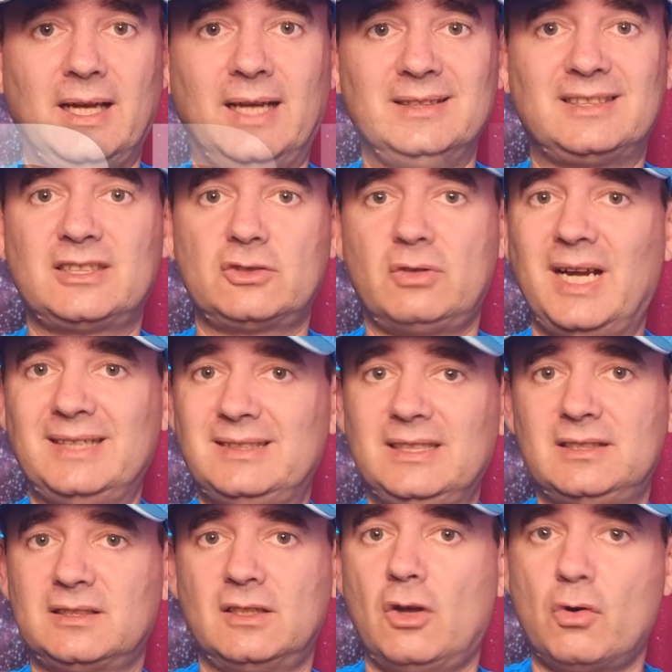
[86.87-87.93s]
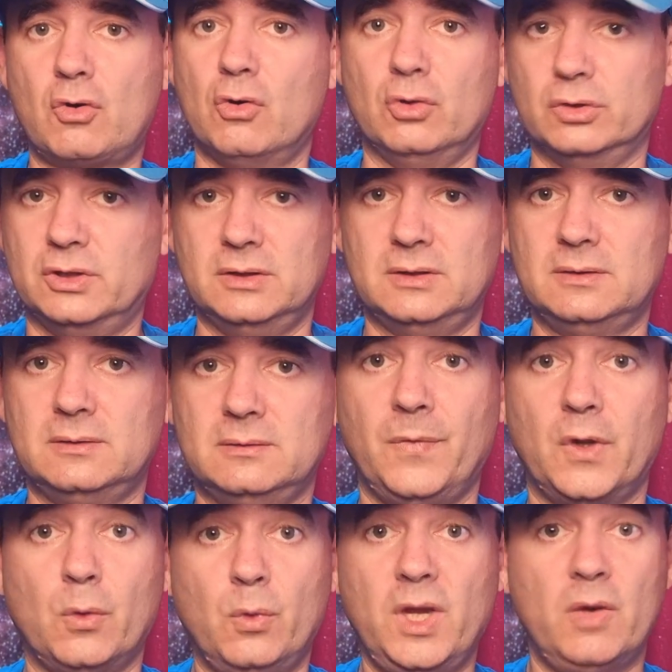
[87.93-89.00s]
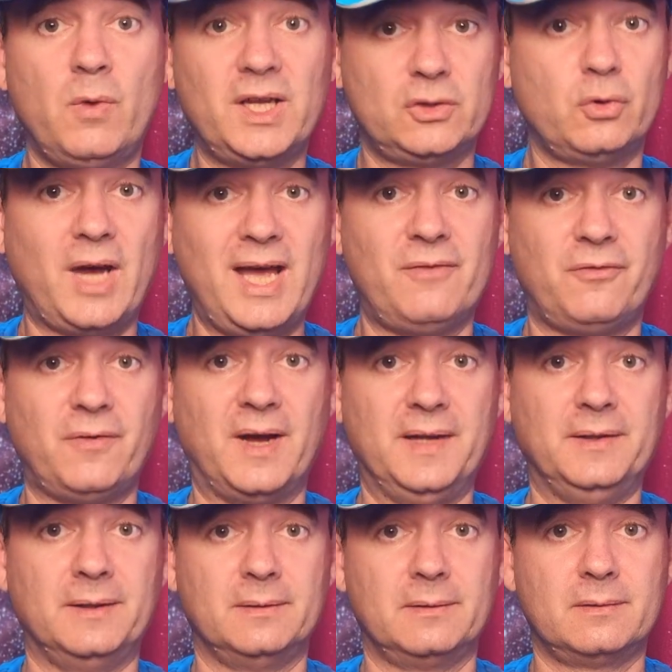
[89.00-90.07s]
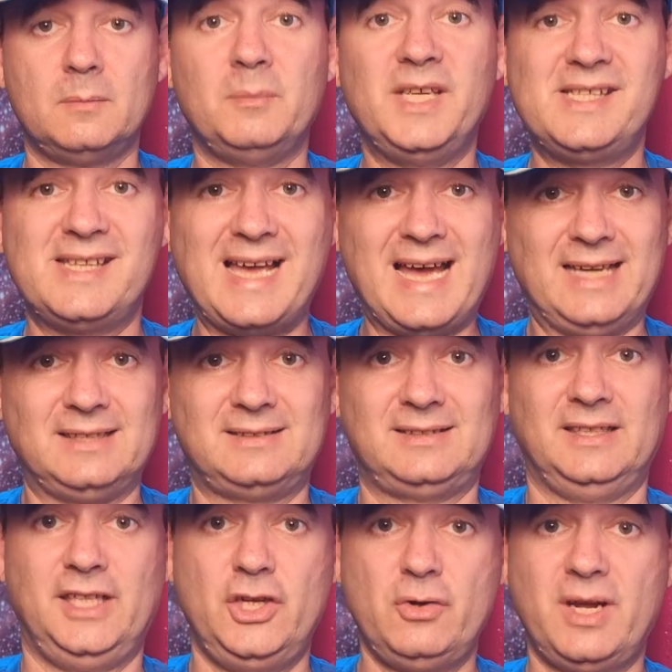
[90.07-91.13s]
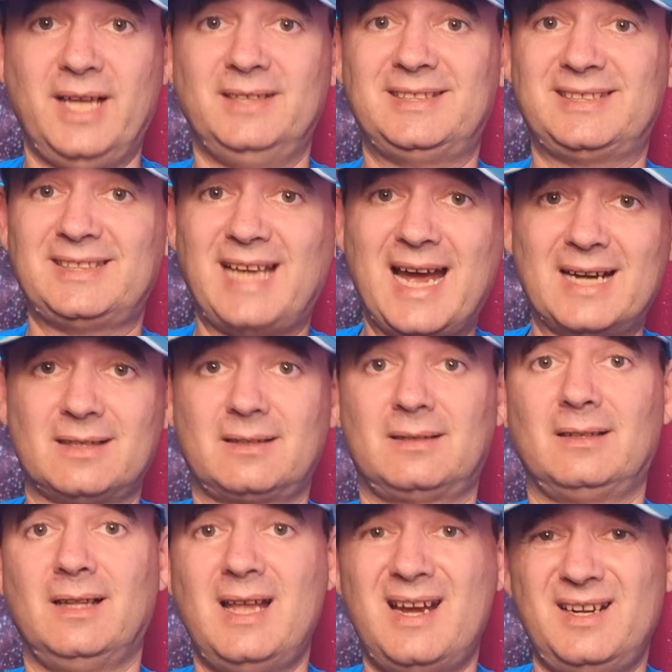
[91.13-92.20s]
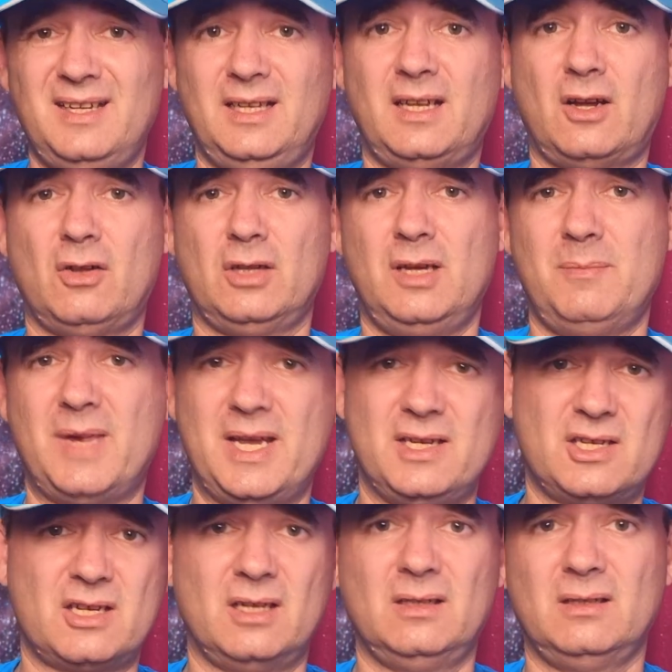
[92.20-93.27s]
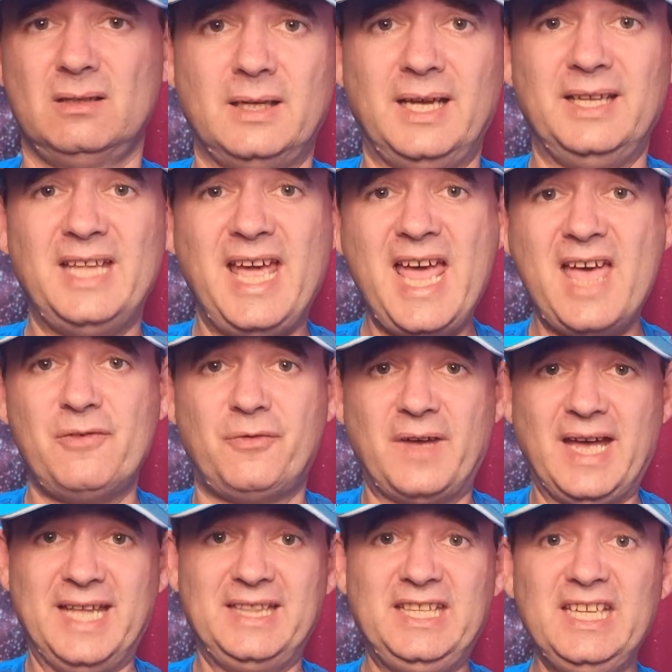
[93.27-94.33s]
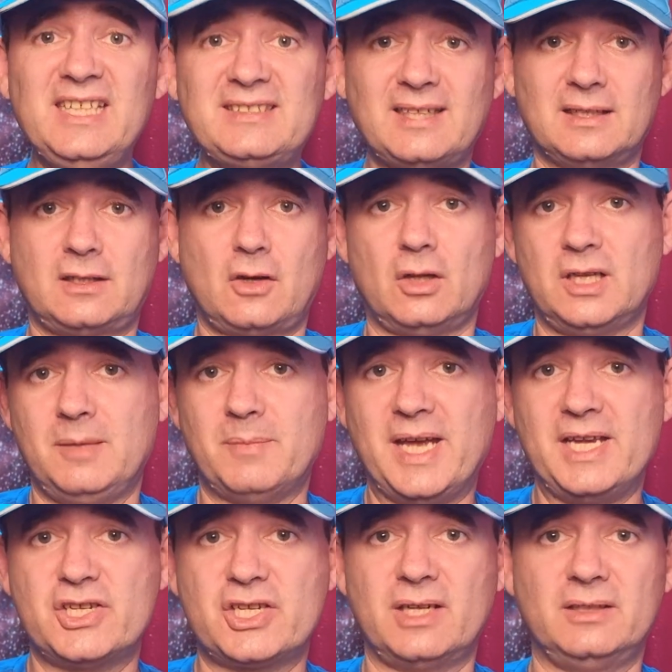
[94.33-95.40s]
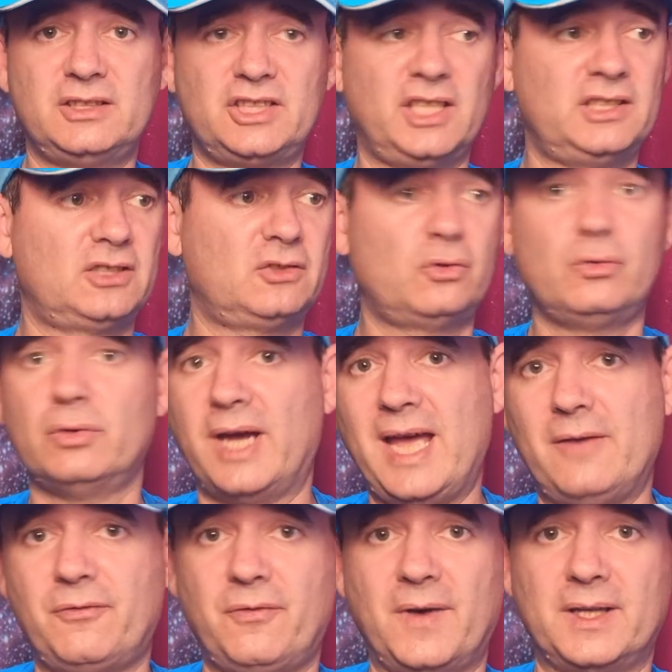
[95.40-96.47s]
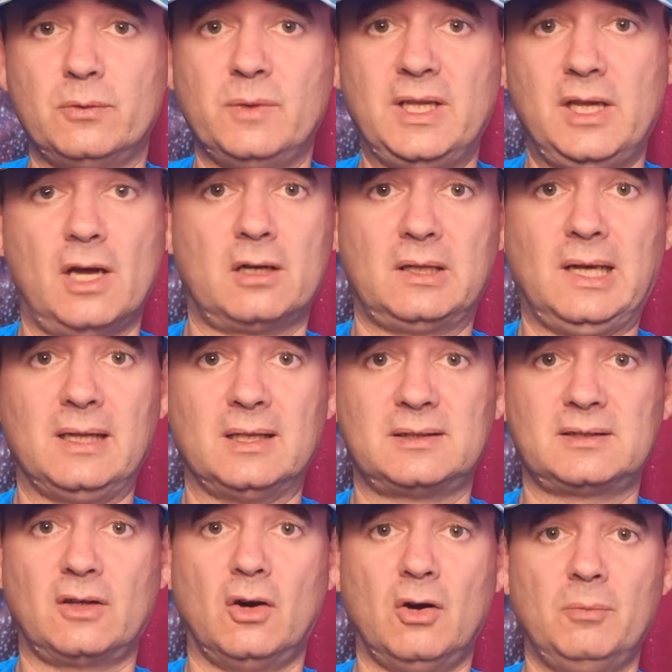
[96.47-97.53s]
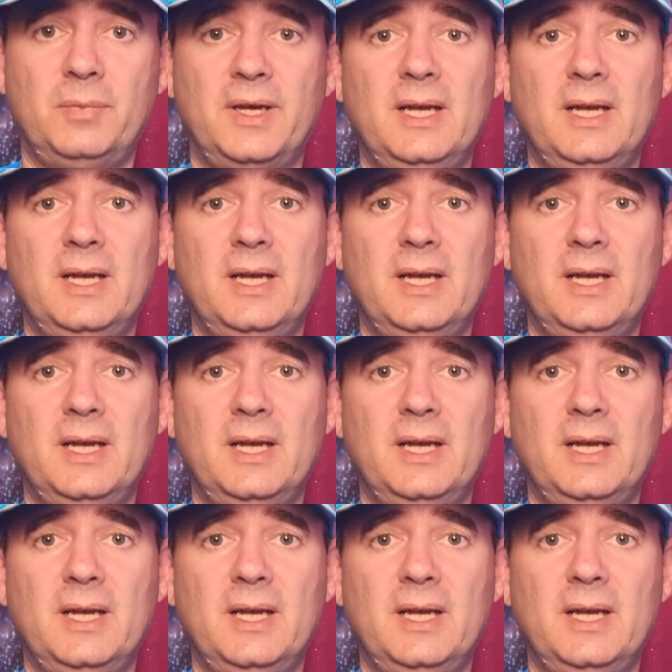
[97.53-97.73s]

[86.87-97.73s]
and stress is no good. We want to have fun. Besides, you can start learning the collimation and have a decent collimation just to have fun with your telescope